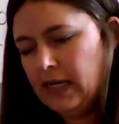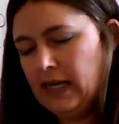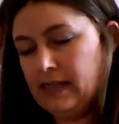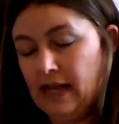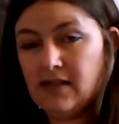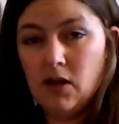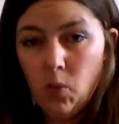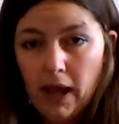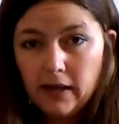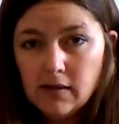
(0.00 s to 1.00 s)
it's asking
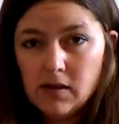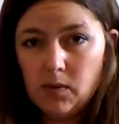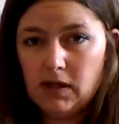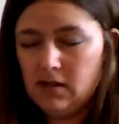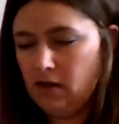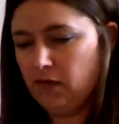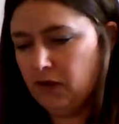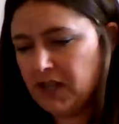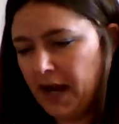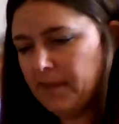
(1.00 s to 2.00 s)
when, so we're going to solve for
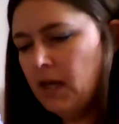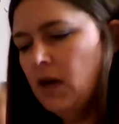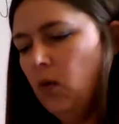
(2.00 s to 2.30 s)
time.